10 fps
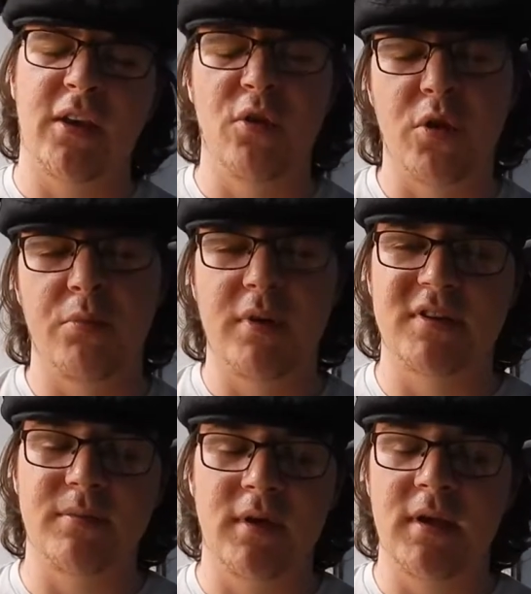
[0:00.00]
cucumbery
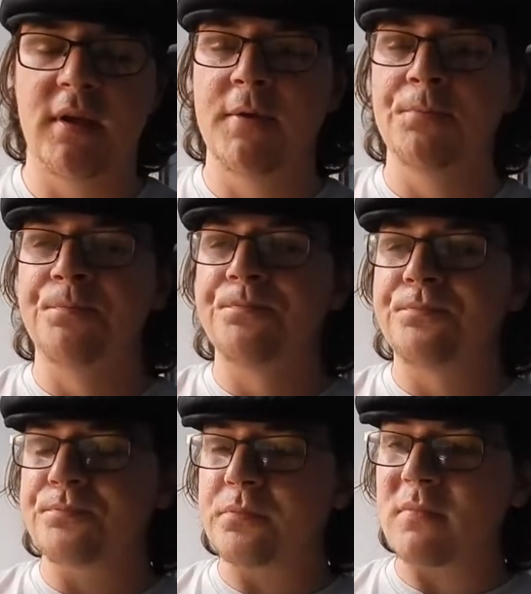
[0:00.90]
to me.
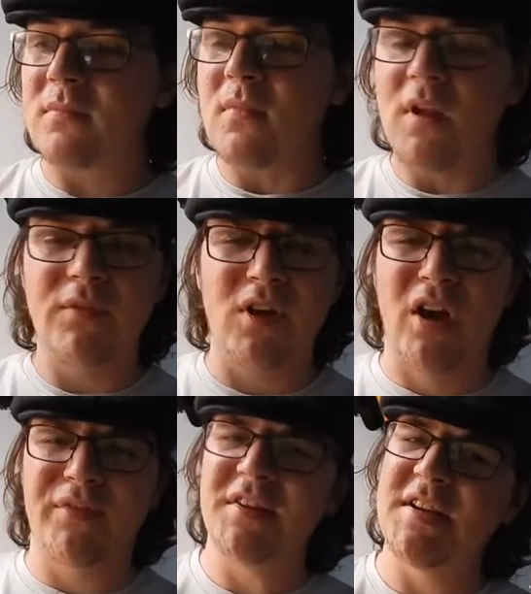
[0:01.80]
The
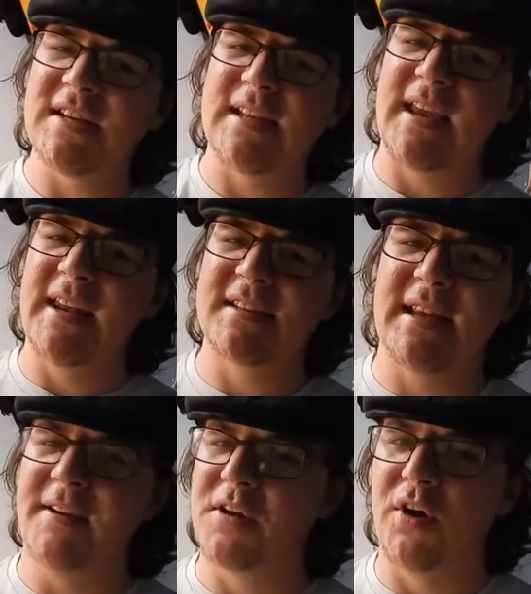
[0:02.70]
coffee tastes like any
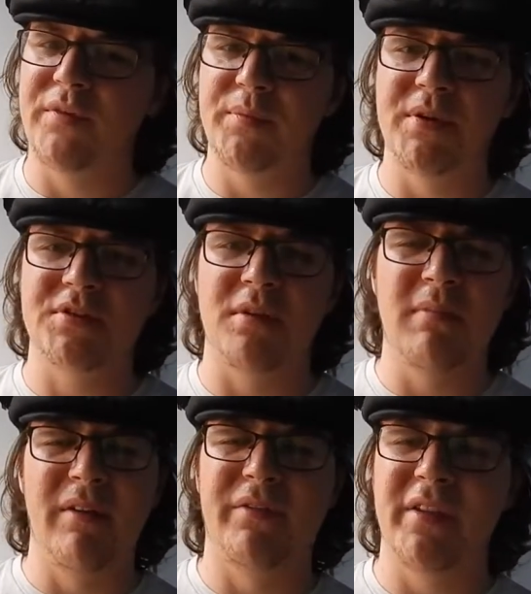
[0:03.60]
standard coffee, but it's got
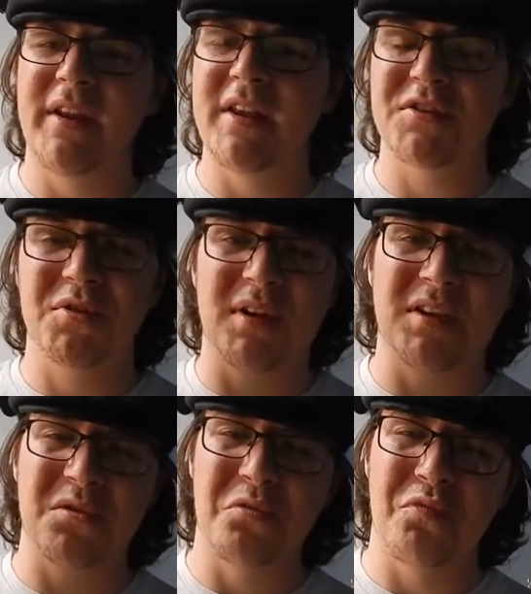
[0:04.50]
menthol in it, so it
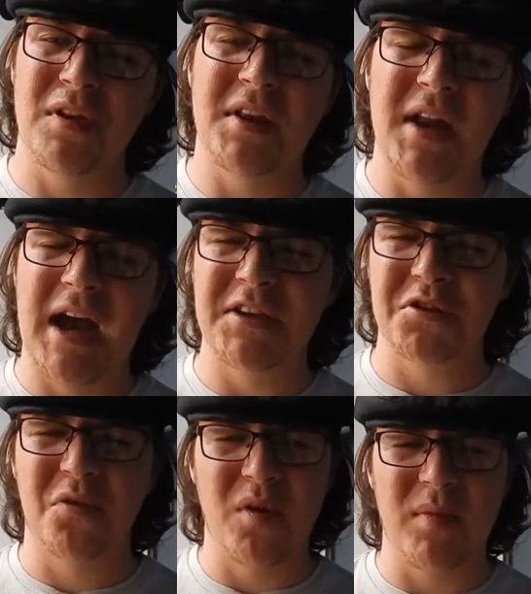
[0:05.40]
gives you a really nice
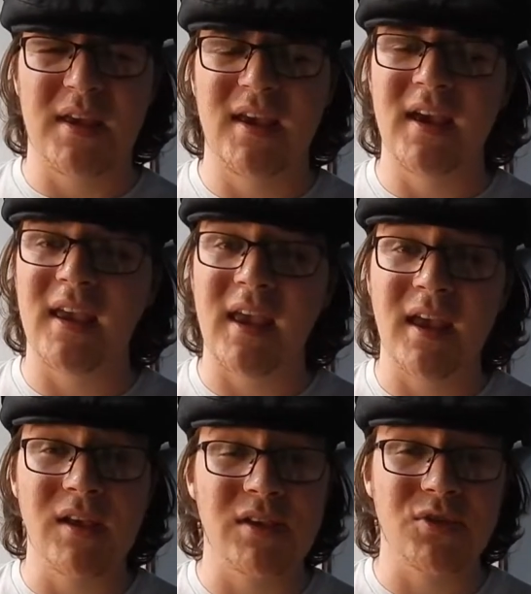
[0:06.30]
creamy kick.
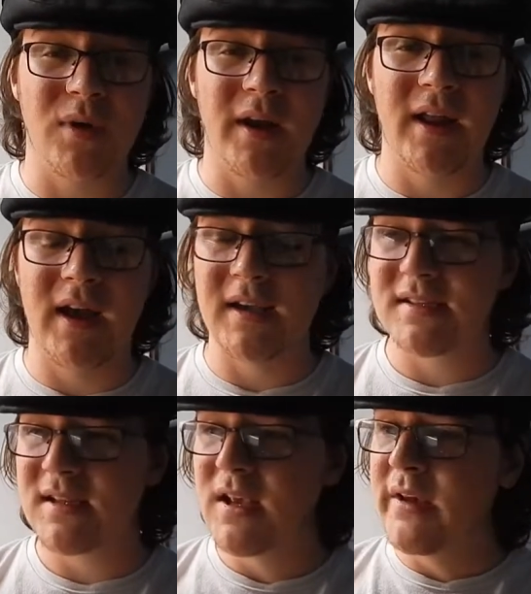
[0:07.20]
It is quite
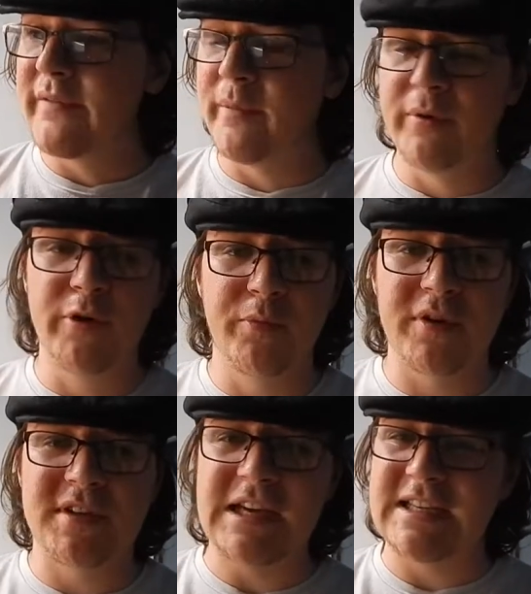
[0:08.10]
nice. The
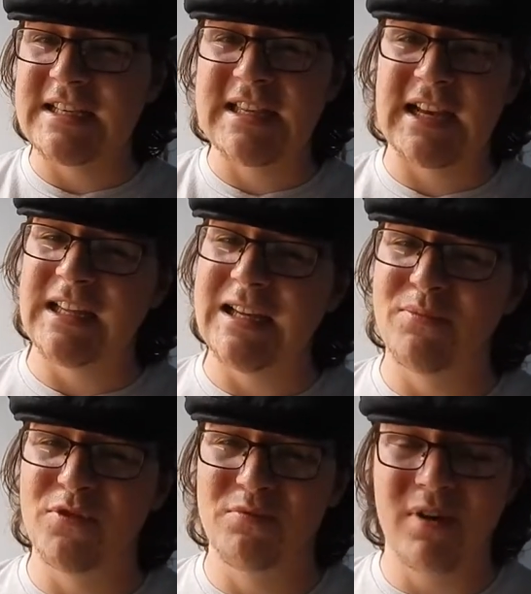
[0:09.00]
blueberry tastes exactly like
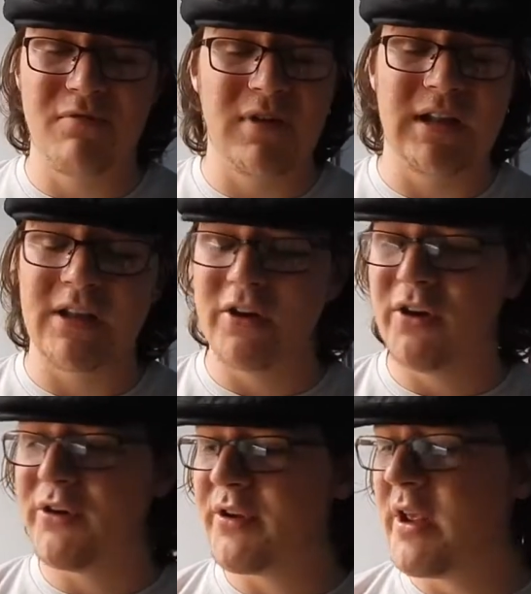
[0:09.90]
blueberry, really
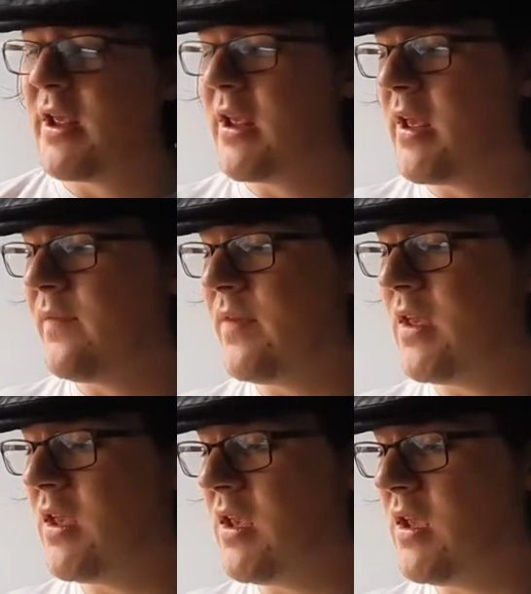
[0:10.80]
good.
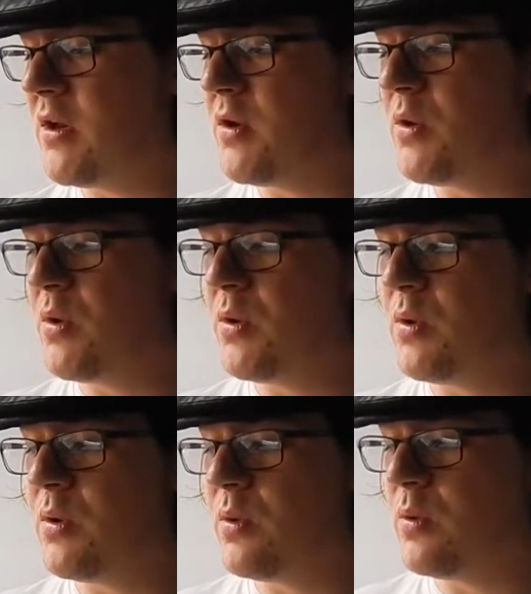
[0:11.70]

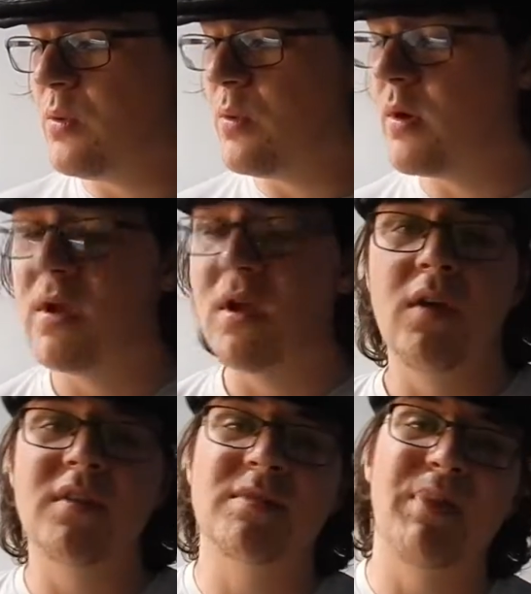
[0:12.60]
The
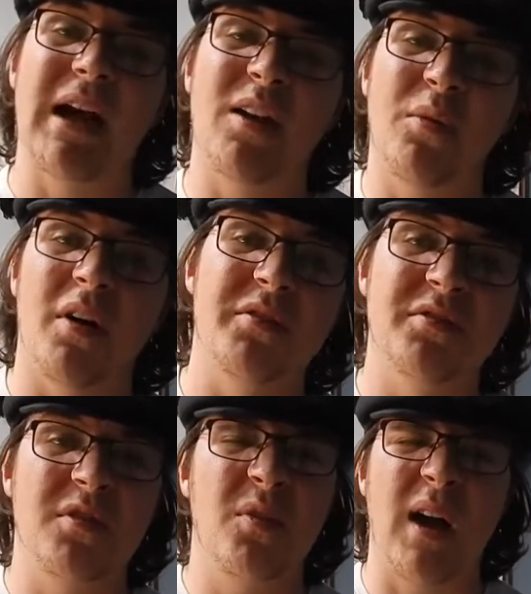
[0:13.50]
tobacco
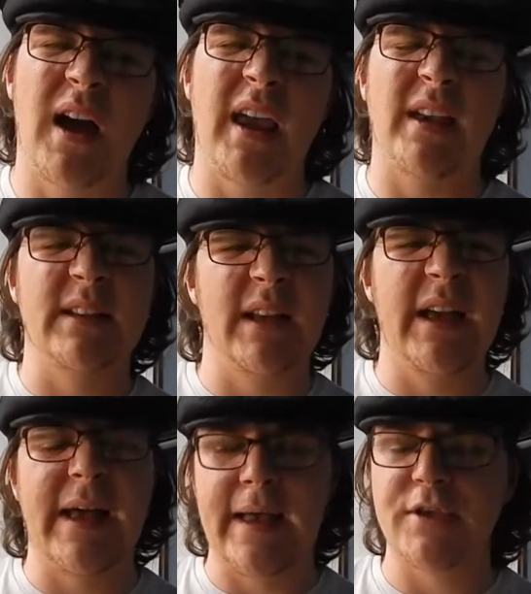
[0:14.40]
one's quite
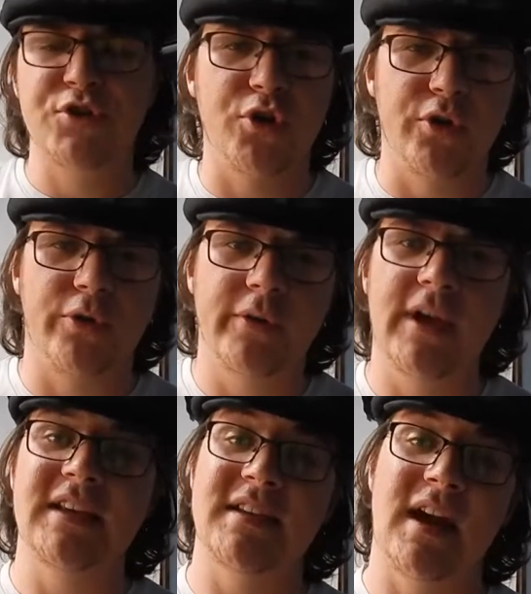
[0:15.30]
subtle.
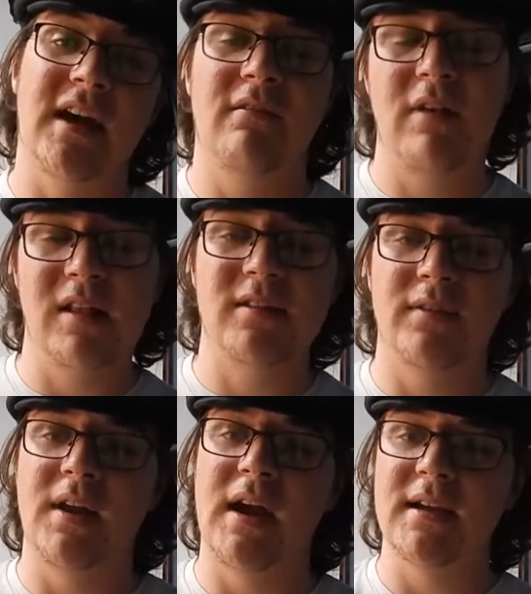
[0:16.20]
It's nice,
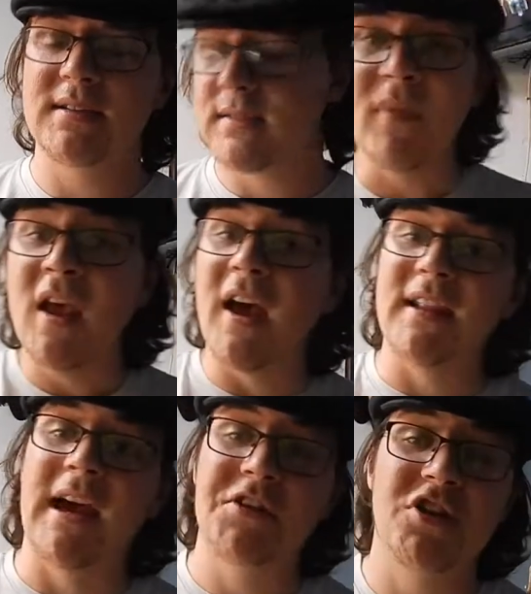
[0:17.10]
relatively nice.
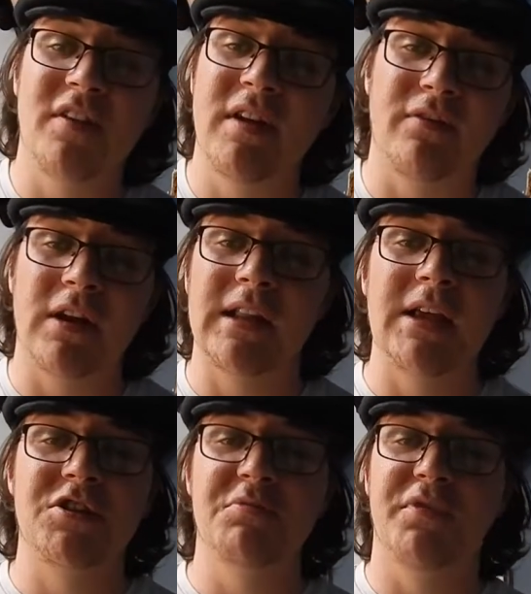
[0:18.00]
And lychee, I've never had
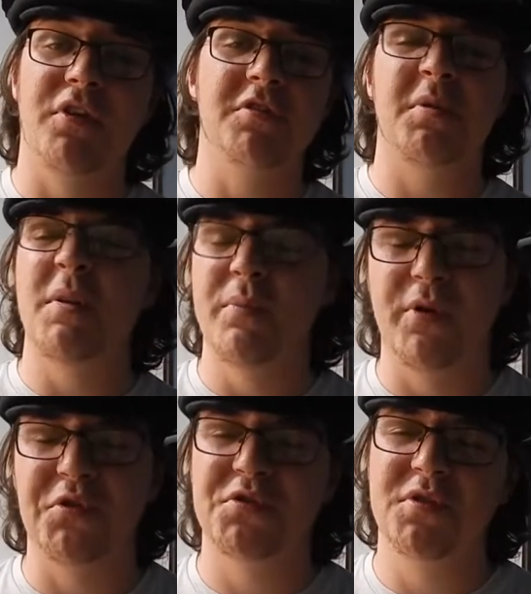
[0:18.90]
lychee before, so I went and bought